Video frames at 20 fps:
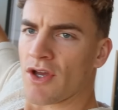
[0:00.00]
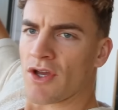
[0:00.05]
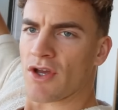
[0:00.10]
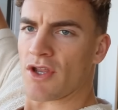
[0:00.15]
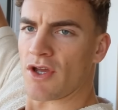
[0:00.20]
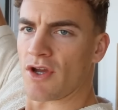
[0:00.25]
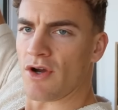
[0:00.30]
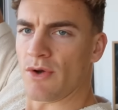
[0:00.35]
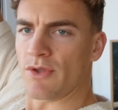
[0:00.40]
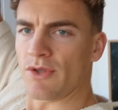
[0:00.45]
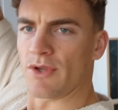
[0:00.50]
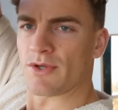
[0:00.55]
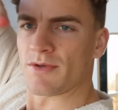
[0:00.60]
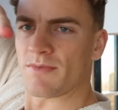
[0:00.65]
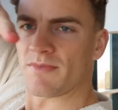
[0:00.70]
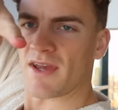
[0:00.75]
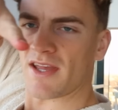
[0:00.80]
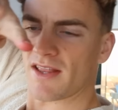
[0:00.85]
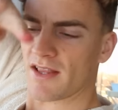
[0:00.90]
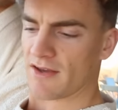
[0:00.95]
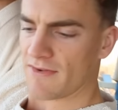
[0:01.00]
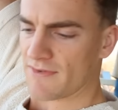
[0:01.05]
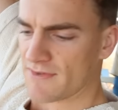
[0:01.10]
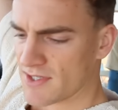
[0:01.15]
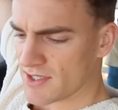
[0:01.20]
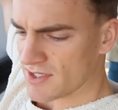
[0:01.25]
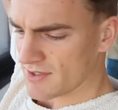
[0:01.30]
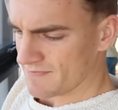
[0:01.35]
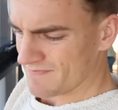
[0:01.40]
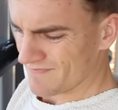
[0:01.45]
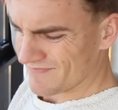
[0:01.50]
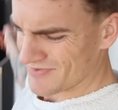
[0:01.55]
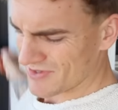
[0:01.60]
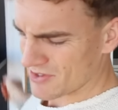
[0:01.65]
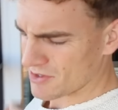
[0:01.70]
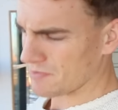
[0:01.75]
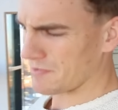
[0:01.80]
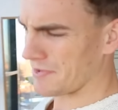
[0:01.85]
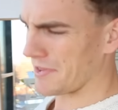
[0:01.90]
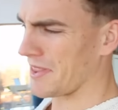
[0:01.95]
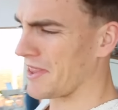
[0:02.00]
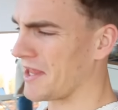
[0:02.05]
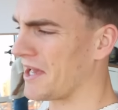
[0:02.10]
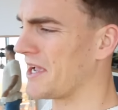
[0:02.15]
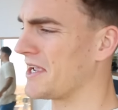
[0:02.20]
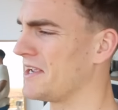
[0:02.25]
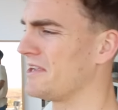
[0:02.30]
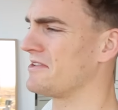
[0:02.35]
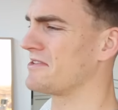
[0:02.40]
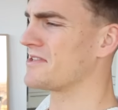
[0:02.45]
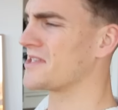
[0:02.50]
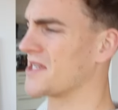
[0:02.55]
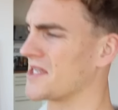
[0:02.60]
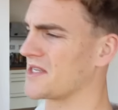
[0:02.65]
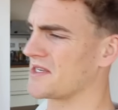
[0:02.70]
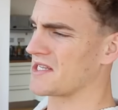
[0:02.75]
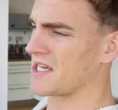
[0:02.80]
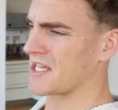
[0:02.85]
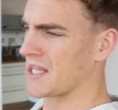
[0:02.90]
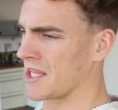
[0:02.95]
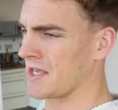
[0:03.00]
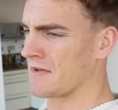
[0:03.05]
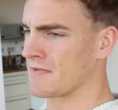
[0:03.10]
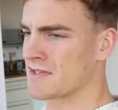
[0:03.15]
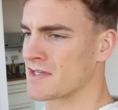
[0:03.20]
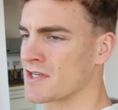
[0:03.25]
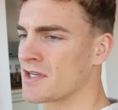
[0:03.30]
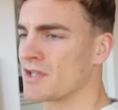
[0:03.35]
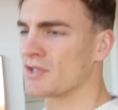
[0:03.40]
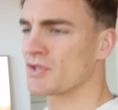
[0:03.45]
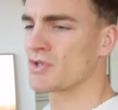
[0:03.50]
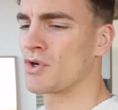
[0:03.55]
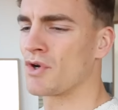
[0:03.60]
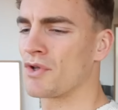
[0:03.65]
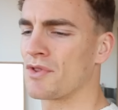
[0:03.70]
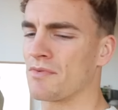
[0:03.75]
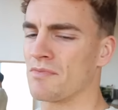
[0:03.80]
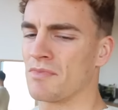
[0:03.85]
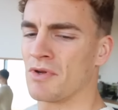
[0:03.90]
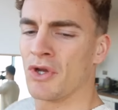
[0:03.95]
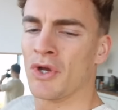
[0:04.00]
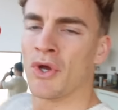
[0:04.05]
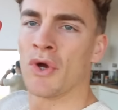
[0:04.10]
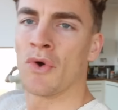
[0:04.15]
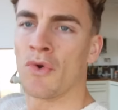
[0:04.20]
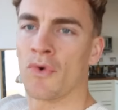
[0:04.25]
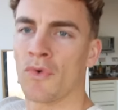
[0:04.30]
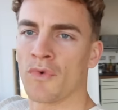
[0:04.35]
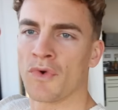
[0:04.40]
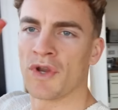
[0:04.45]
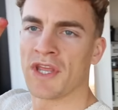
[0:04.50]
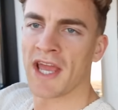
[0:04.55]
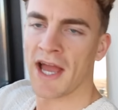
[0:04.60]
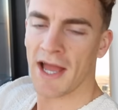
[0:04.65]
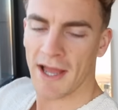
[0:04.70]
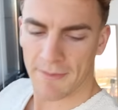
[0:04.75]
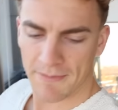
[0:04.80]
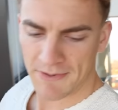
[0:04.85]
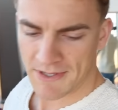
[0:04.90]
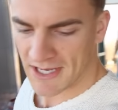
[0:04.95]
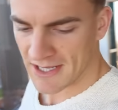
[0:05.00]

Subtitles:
Can I go and do some deadlifts? Some light deadlifts, let's call them rehab